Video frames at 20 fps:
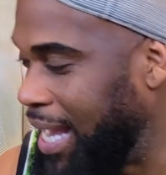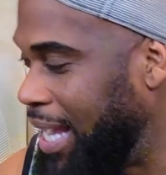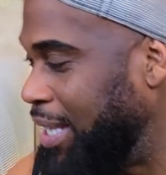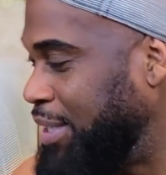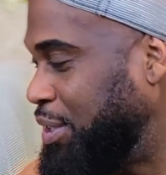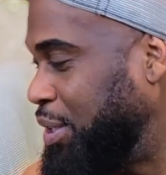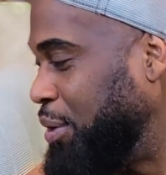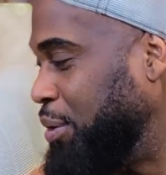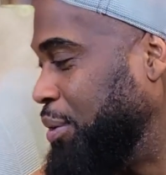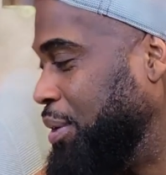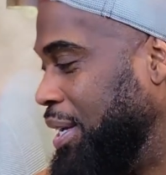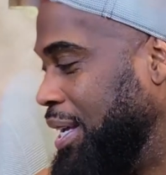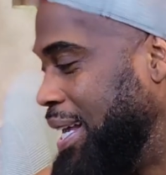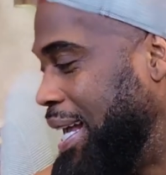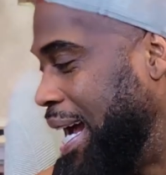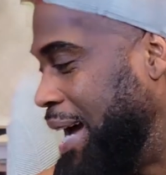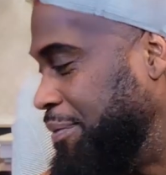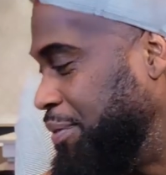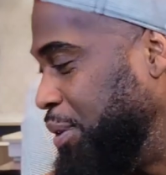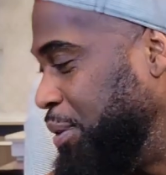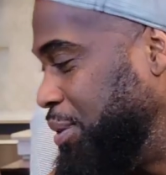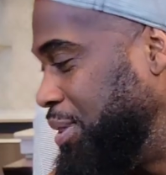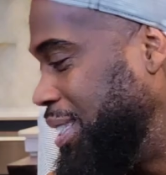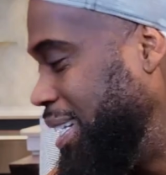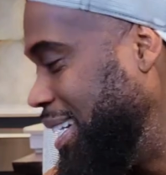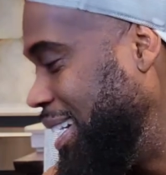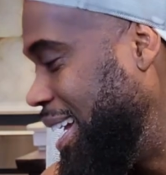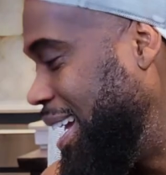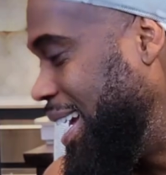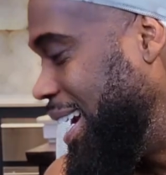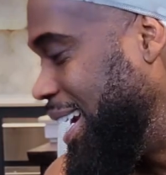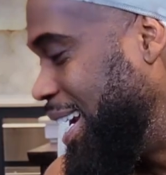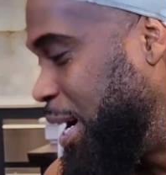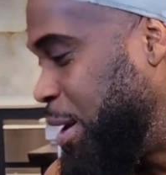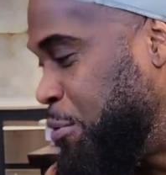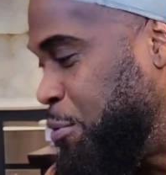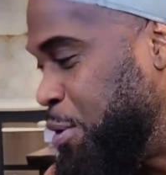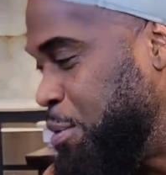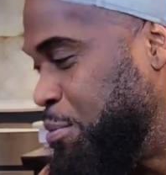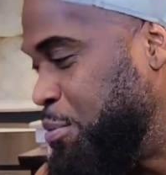So after you say that, I
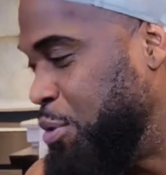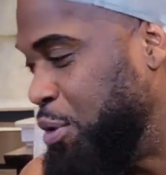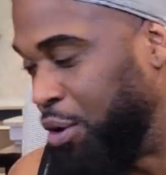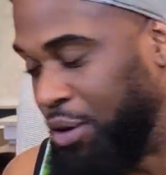got one more.